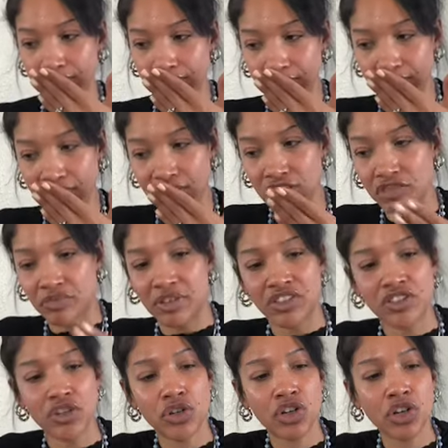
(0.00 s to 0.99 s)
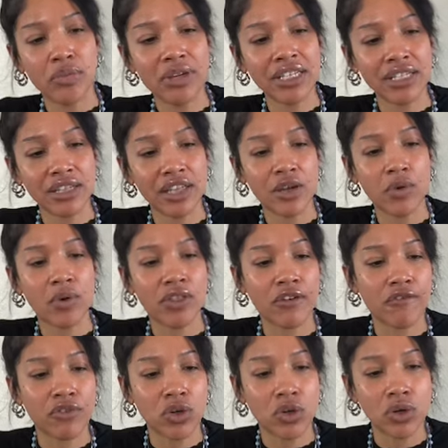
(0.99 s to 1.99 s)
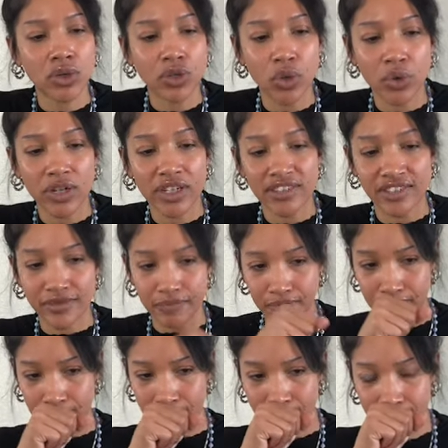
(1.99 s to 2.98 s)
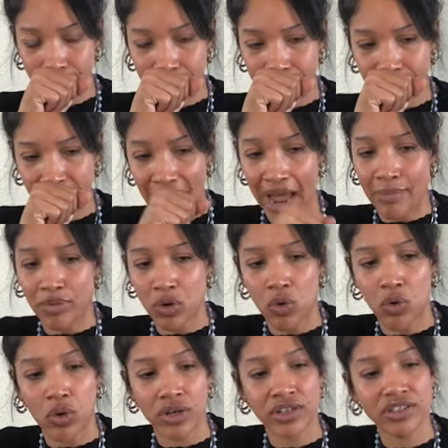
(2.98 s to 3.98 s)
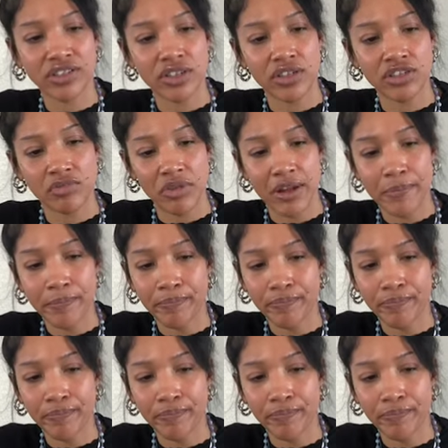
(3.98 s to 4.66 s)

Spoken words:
Excuse me. So you could be dealing with a Virgo, Taurus, Capricorn, excuse me,